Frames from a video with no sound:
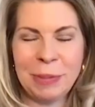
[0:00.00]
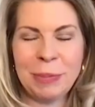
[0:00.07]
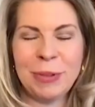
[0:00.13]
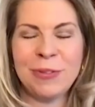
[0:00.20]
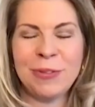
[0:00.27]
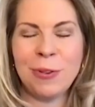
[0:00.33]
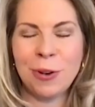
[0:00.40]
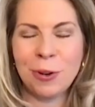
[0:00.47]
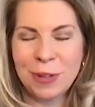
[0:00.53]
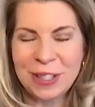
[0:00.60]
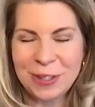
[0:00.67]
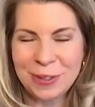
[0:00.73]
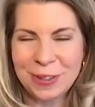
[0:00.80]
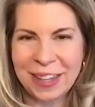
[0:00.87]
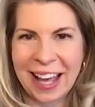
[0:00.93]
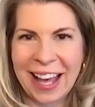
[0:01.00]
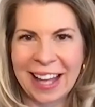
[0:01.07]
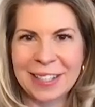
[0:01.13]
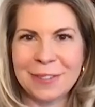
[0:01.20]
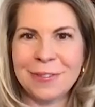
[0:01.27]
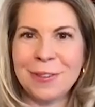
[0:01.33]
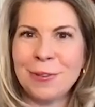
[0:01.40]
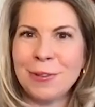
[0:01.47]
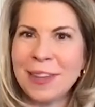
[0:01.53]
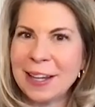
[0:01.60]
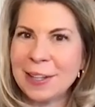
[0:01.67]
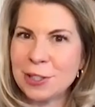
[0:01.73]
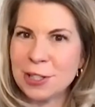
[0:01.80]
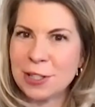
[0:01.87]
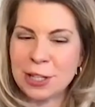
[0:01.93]
But before we do that, a few
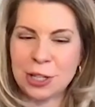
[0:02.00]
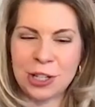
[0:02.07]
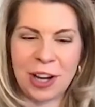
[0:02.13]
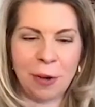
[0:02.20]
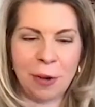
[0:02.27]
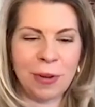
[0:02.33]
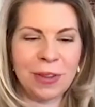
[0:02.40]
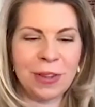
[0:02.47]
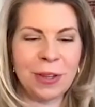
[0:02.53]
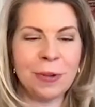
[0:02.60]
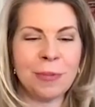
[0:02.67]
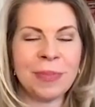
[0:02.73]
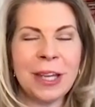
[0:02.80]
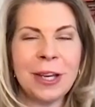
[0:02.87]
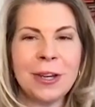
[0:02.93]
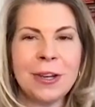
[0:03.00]
things just to share with you.